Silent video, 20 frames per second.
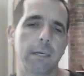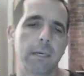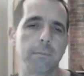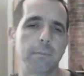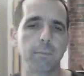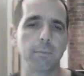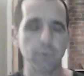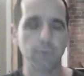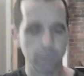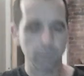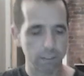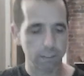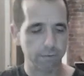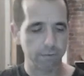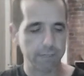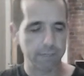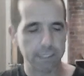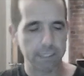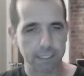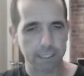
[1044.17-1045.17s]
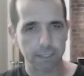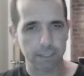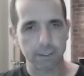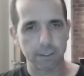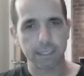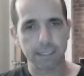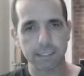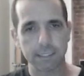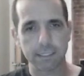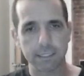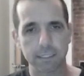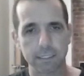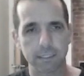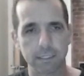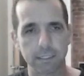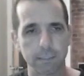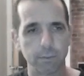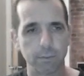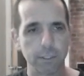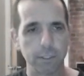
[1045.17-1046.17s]
Pause the video and
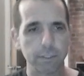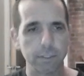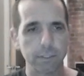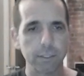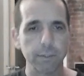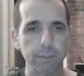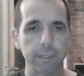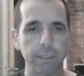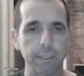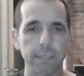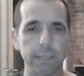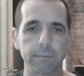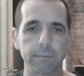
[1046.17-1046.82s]
decide what you'd do here.